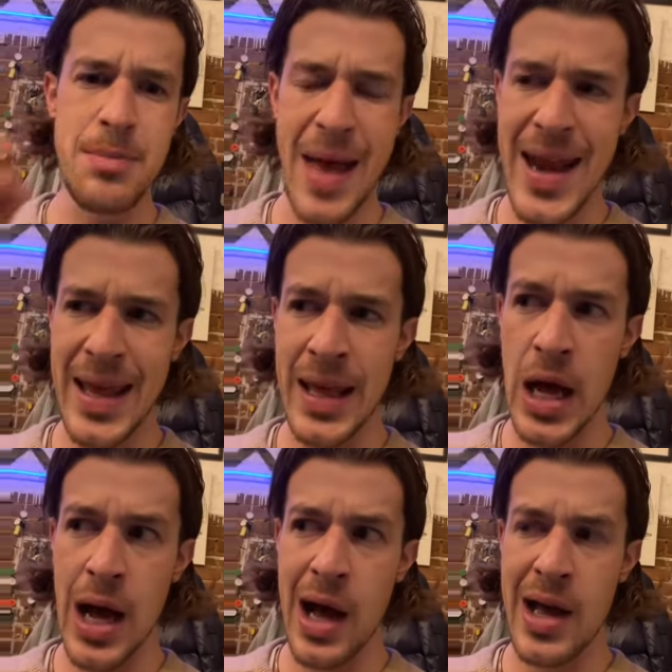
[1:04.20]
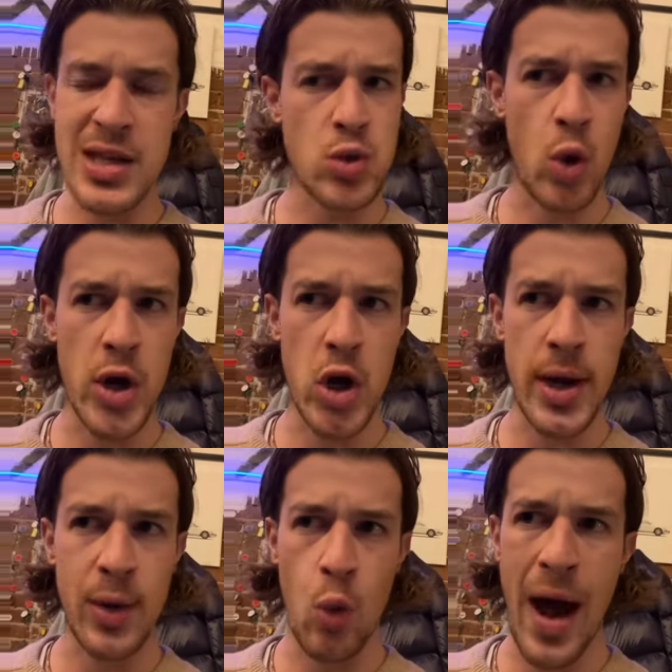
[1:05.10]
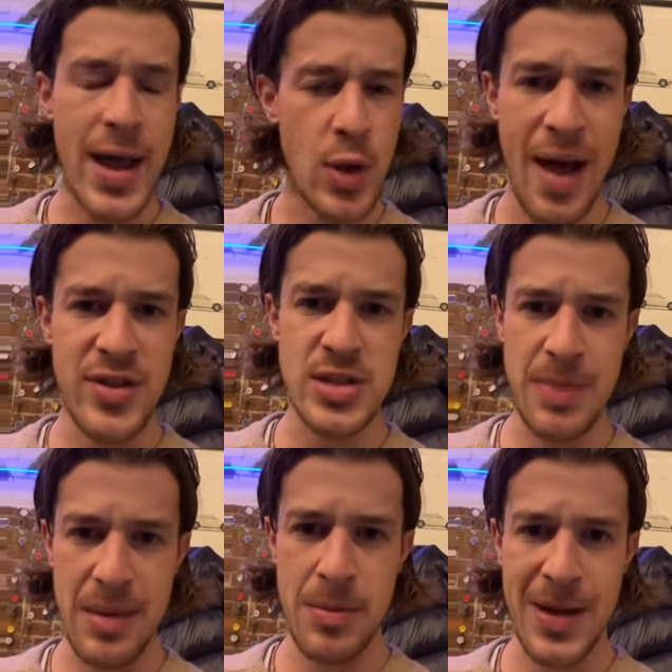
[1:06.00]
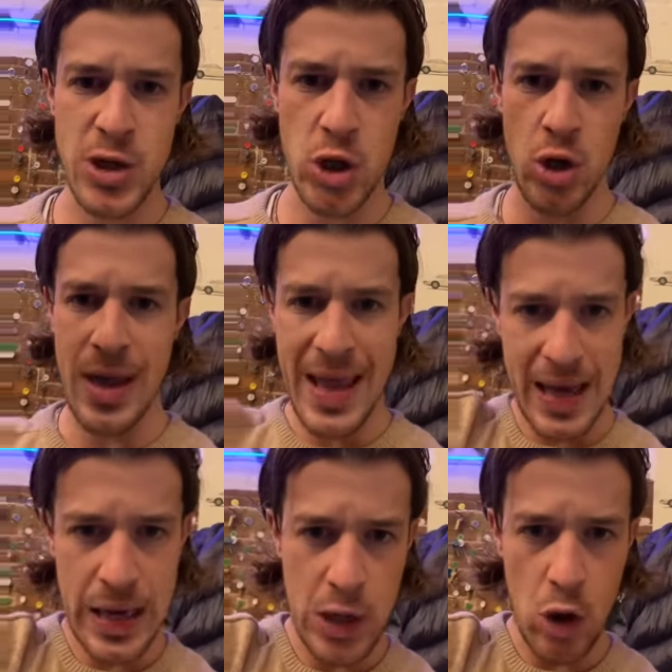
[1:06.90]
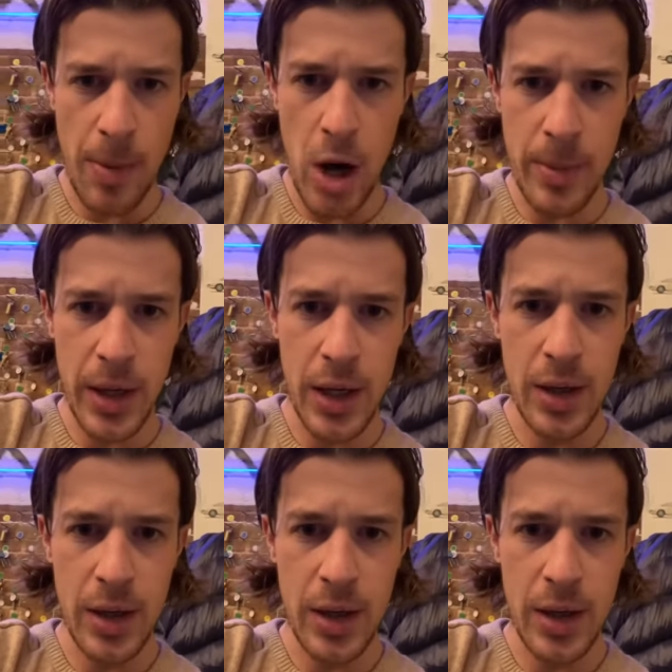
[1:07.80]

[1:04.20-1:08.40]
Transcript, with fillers: Bennett uh, is wondering why you have his baby picture in your apartment.